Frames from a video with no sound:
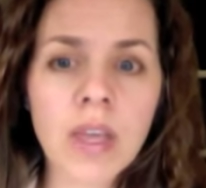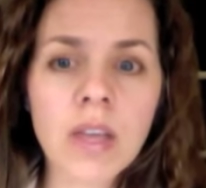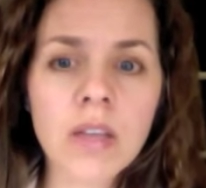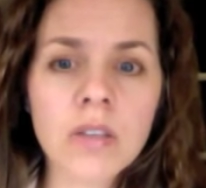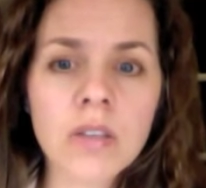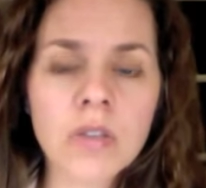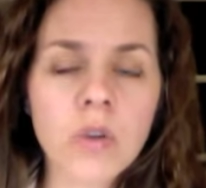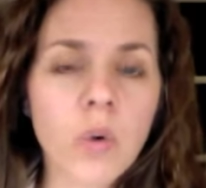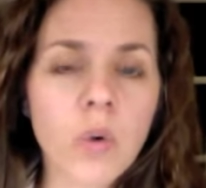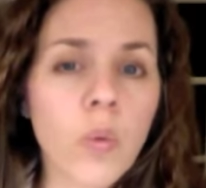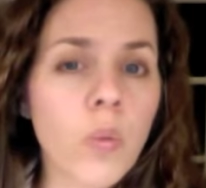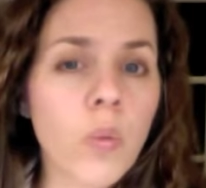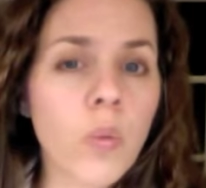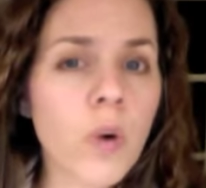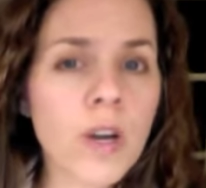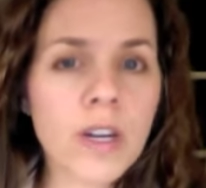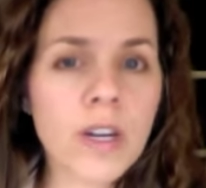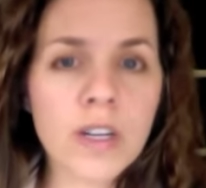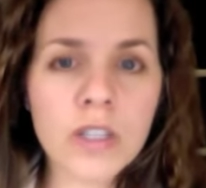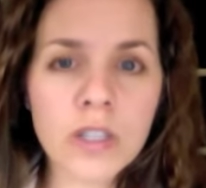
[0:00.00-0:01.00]
So
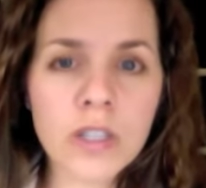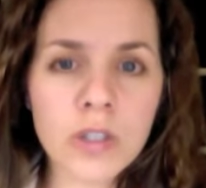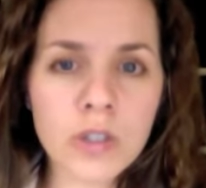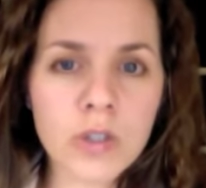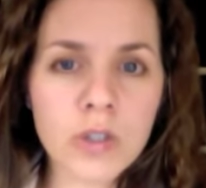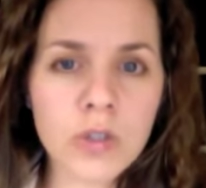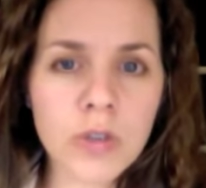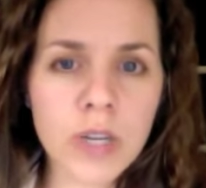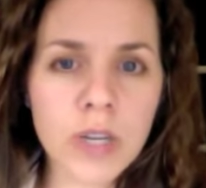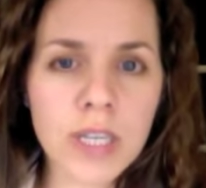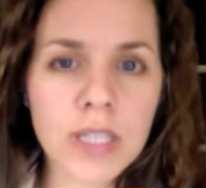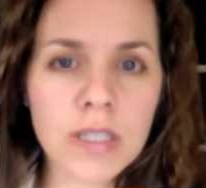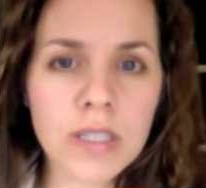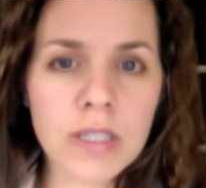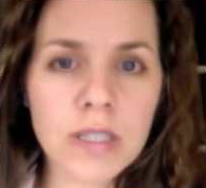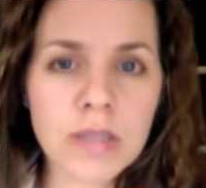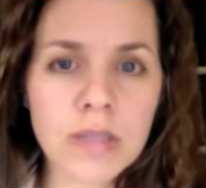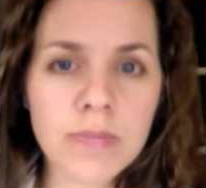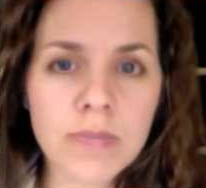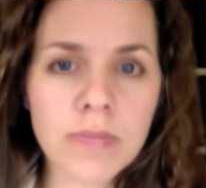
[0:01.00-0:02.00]
what are your
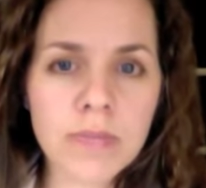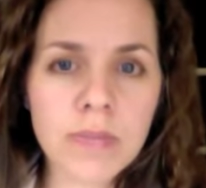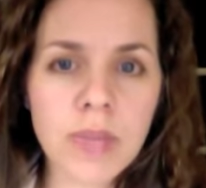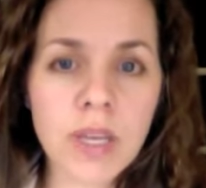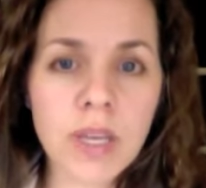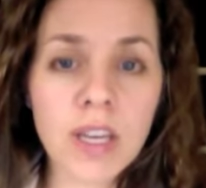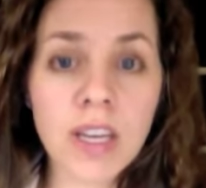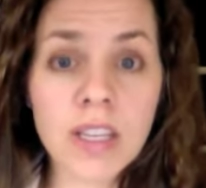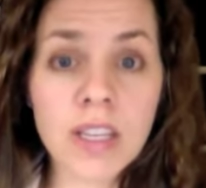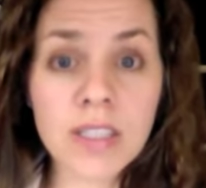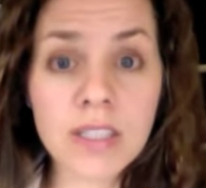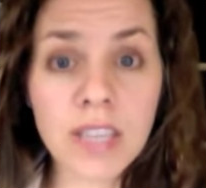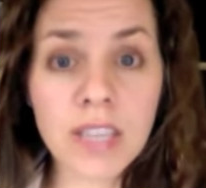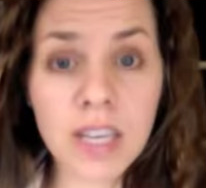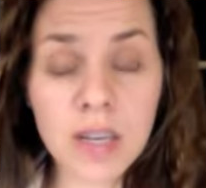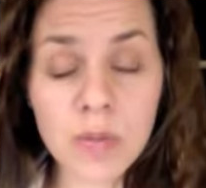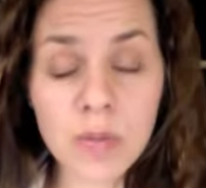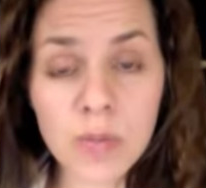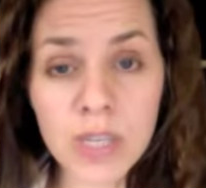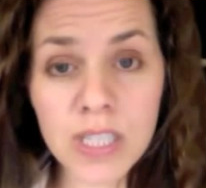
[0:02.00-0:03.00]
strengths? Again, take
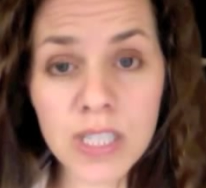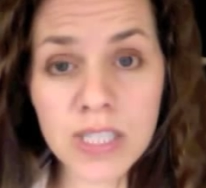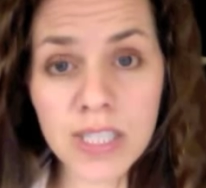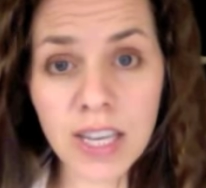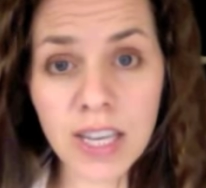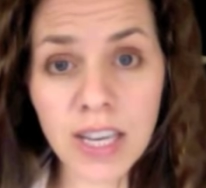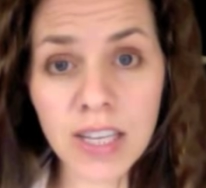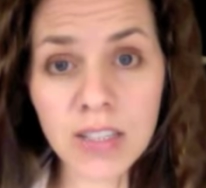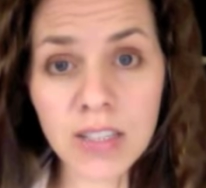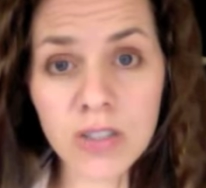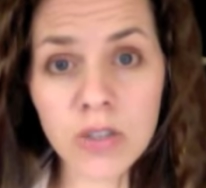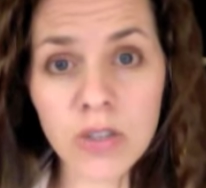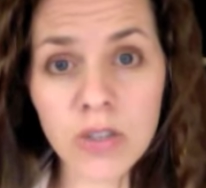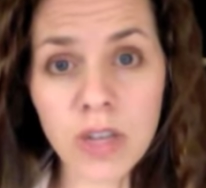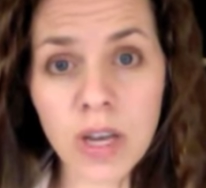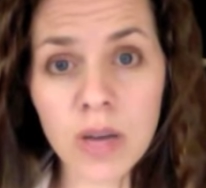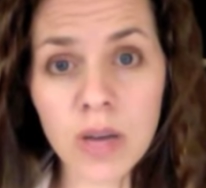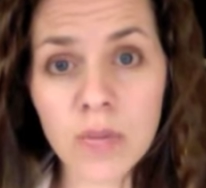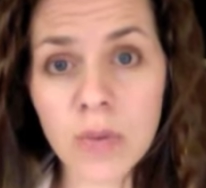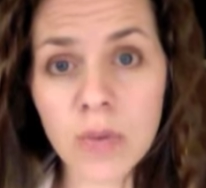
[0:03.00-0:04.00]
a minute to answer
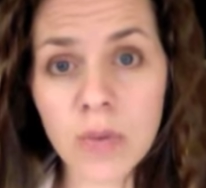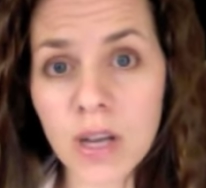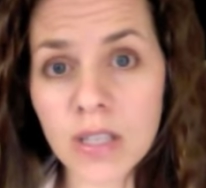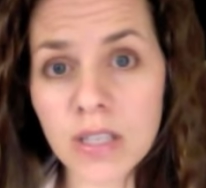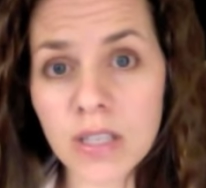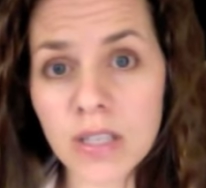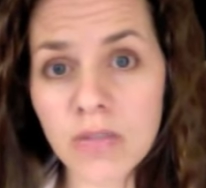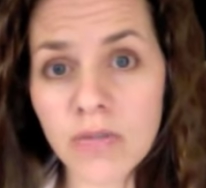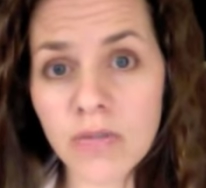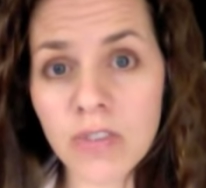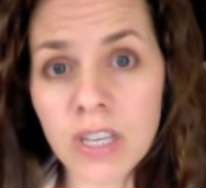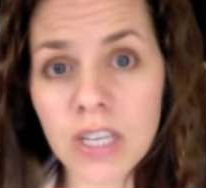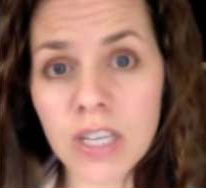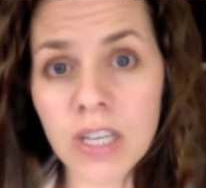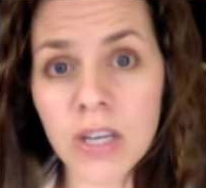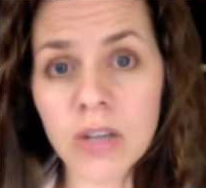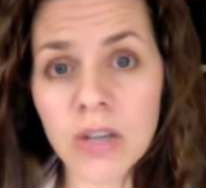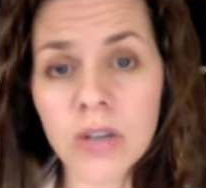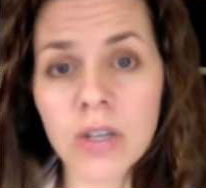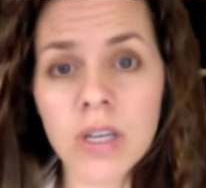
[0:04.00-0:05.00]
that. Pause the
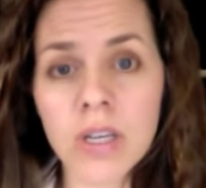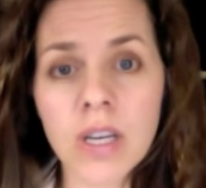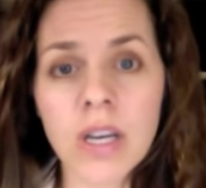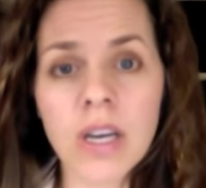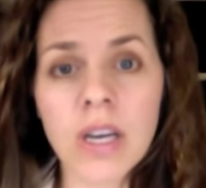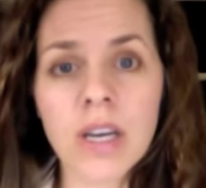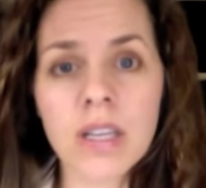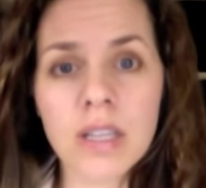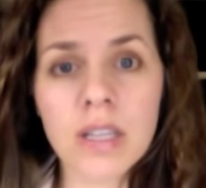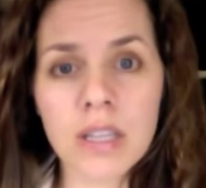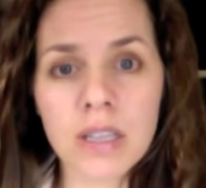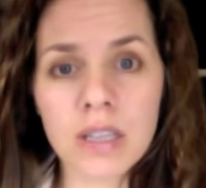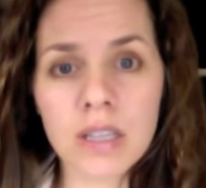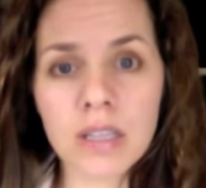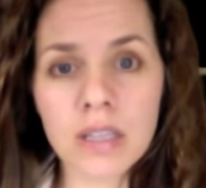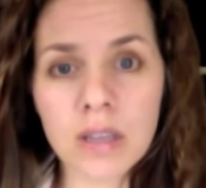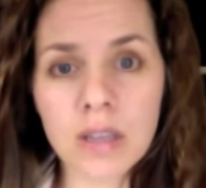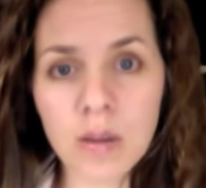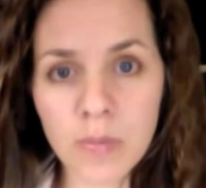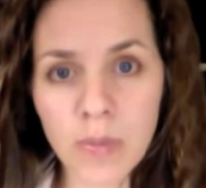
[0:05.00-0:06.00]
video and then
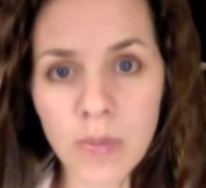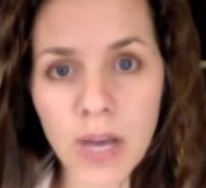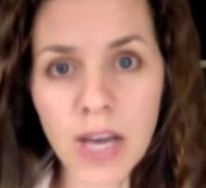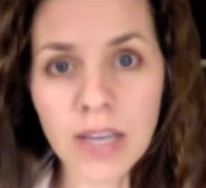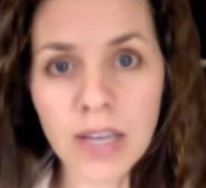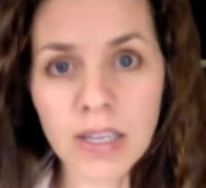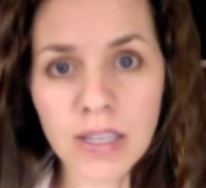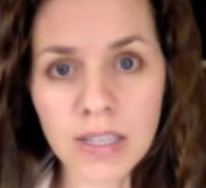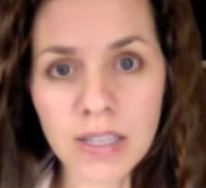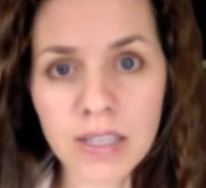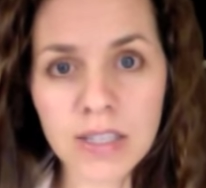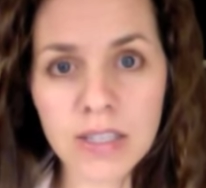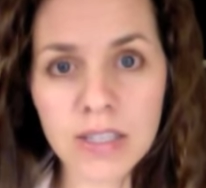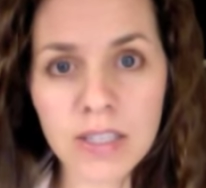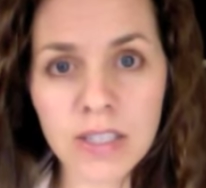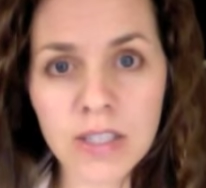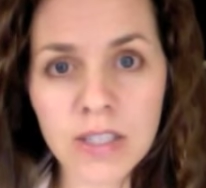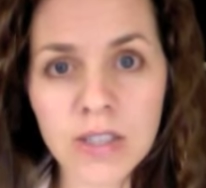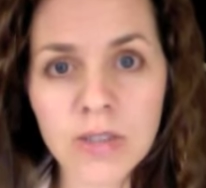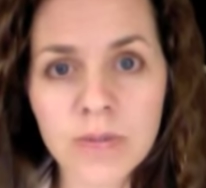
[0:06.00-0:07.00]
come back and
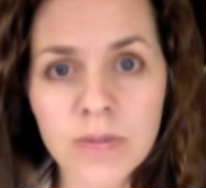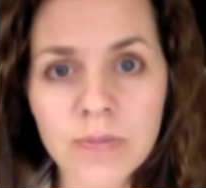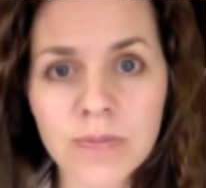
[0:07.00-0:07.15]
continue.